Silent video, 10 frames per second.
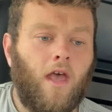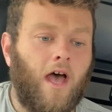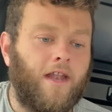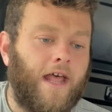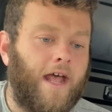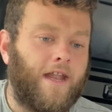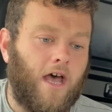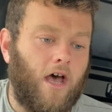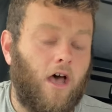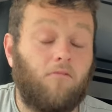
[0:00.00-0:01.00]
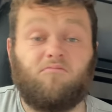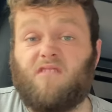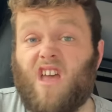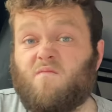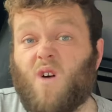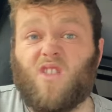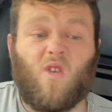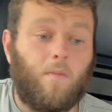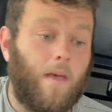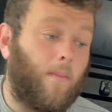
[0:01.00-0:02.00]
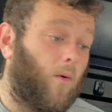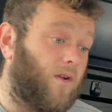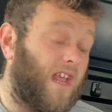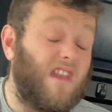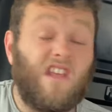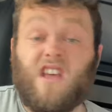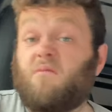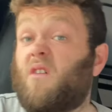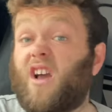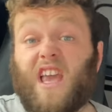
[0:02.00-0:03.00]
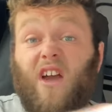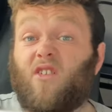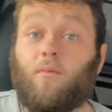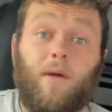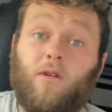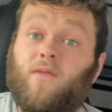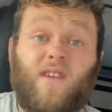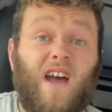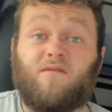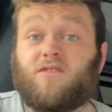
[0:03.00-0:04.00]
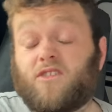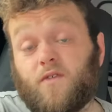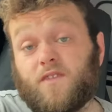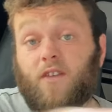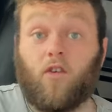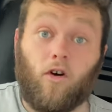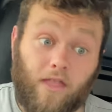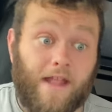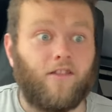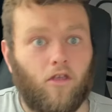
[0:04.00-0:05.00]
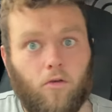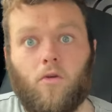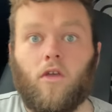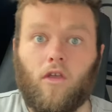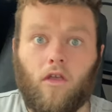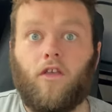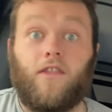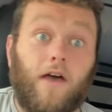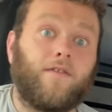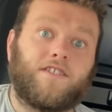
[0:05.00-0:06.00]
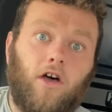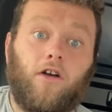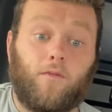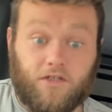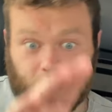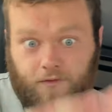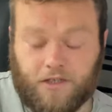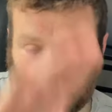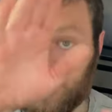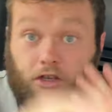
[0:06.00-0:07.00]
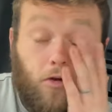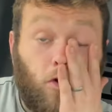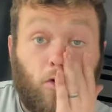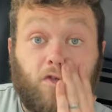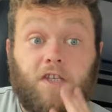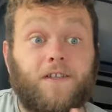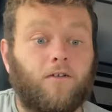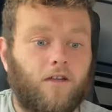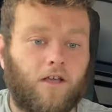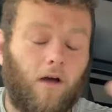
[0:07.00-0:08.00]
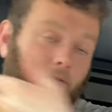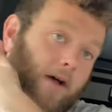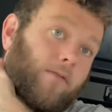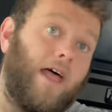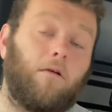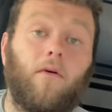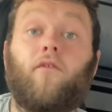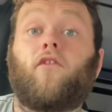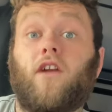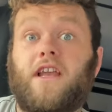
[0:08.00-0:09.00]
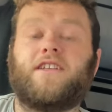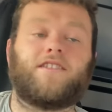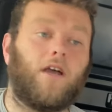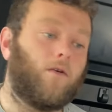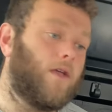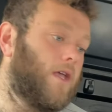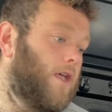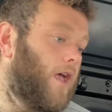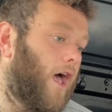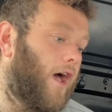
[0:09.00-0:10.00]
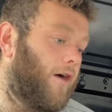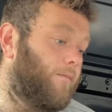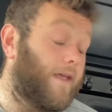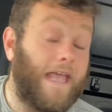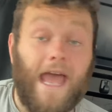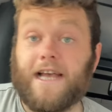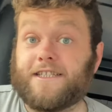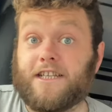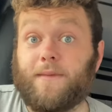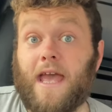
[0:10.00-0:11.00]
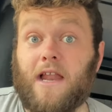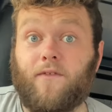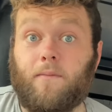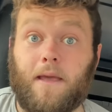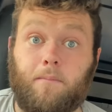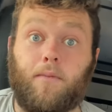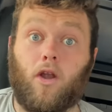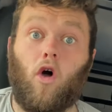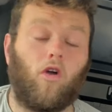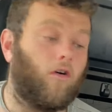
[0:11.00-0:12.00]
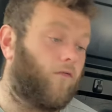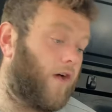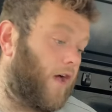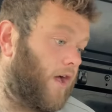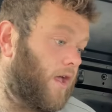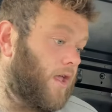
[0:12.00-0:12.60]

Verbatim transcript: And then, uh, yeah, might do a bit of pointing, might carry on building round because obviously I've got to then do the other side, which has obviously got the two courses. I'm going to come round now with three. So, um, yeah, it's going to be a hell of a big block of, uh,